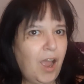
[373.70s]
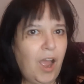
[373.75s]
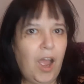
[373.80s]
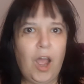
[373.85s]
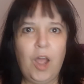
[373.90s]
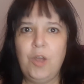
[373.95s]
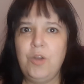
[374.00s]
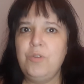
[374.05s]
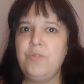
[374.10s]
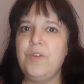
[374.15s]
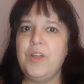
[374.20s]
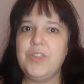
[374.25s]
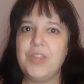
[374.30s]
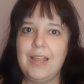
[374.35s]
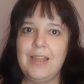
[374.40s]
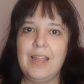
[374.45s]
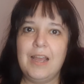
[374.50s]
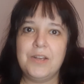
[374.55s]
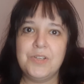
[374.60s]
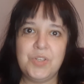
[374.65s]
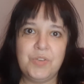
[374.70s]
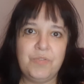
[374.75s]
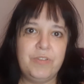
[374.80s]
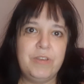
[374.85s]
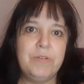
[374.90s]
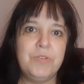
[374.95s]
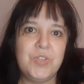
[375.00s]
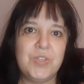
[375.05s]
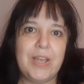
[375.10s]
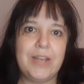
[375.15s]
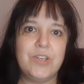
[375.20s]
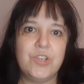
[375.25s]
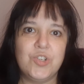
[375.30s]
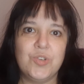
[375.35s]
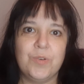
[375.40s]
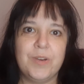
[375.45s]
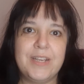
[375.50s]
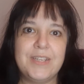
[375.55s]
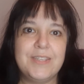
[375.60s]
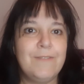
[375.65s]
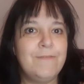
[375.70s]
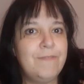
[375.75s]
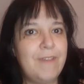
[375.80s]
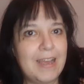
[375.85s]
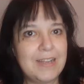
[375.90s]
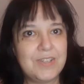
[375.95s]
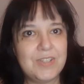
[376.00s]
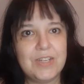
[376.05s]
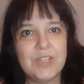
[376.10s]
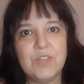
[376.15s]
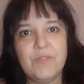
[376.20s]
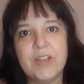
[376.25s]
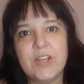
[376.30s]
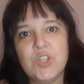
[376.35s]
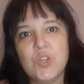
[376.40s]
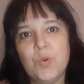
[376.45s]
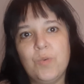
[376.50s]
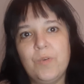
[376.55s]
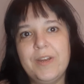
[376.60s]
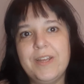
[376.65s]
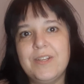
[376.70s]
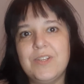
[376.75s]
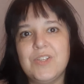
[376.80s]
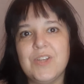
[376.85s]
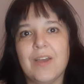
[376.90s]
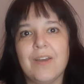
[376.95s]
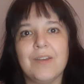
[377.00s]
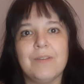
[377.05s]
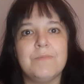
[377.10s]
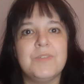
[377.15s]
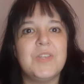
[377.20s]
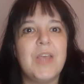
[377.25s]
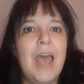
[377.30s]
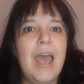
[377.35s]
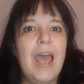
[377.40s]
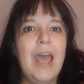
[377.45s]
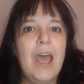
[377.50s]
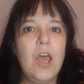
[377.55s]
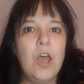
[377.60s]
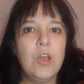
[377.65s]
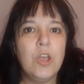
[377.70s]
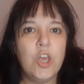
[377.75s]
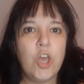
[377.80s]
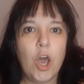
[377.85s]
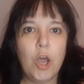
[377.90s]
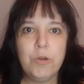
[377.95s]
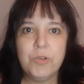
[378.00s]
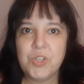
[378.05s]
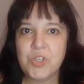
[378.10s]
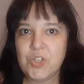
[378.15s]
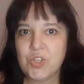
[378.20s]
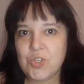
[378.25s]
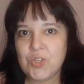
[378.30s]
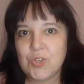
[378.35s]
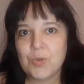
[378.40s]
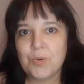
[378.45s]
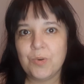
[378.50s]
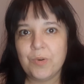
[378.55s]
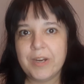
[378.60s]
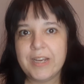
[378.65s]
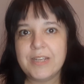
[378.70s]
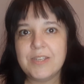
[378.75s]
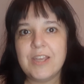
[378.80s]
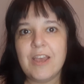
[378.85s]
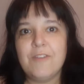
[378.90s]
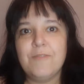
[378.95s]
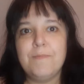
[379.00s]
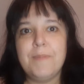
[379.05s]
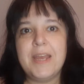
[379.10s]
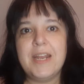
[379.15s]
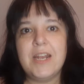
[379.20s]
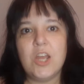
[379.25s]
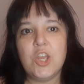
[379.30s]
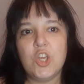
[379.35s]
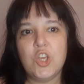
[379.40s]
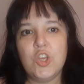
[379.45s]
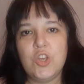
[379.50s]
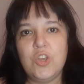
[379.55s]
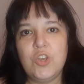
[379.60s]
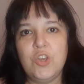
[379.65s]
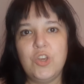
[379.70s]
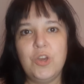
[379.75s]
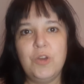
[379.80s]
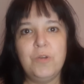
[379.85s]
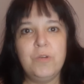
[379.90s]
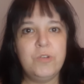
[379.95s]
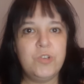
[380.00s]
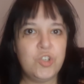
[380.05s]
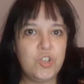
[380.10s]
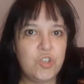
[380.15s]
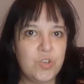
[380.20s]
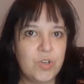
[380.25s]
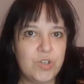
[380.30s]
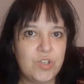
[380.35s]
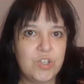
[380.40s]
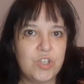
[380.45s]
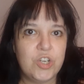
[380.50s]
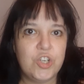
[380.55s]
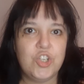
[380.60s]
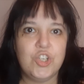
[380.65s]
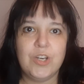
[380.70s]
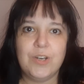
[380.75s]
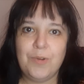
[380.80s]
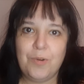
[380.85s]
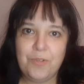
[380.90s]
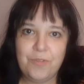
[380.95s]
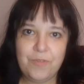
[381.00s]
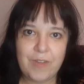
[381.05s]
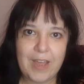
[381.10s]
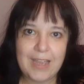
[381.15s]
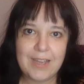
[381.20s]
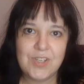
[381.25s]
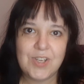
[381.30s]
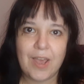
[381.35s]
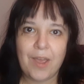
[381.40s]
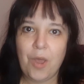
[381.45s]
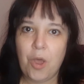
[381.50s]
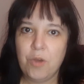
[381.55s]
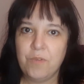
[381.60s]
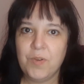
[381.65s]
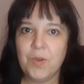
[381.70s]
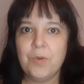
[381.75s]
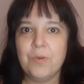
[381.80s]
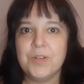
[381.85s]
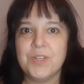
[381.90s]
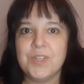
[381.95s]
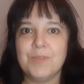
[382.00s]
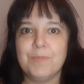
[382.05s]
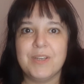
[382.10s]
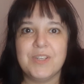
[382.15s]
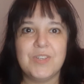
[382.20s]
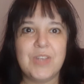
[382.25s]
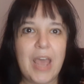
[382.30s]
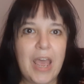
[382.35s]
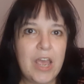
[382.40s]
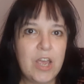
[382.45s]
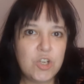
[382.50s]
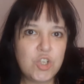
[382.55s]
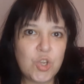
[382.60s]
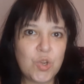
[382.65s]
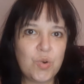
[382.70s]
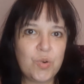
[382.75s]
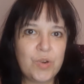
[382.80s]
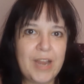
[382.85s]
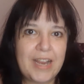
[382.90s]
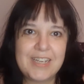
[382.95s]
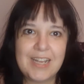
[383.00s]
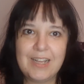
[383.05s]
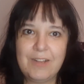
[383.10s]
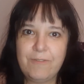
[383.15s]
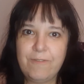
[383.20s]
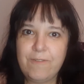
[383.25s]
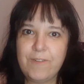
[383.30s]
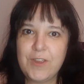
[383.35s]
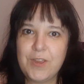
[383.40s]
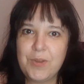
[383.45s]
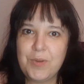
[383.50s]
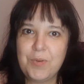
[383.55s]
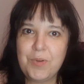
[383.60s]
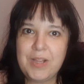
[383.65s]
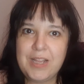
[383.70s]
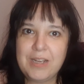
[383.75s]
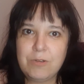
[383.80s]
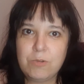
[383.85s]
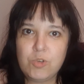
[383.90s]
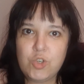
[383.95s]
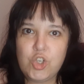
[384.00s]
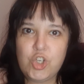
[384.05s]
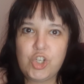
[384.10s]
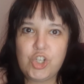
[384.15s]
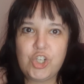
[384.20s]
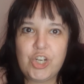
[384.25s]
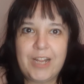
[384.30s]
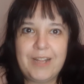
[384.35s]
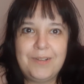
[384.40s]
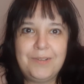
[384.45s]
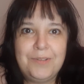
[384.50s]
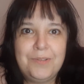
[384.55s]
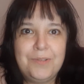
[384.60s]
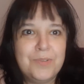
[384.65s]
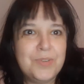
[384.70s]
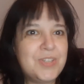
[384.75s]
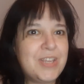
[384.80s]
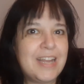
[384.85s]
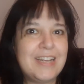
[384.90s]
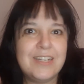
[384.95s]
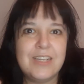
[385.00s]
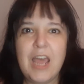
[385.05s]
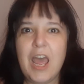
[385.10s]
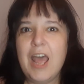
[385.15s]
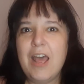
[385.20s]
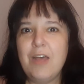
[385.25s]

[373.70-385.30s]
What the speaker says: over the last few centuries, in fact, since Victorian times, ghost stories have been a huge traditional factor over Christmas to create a few little chills and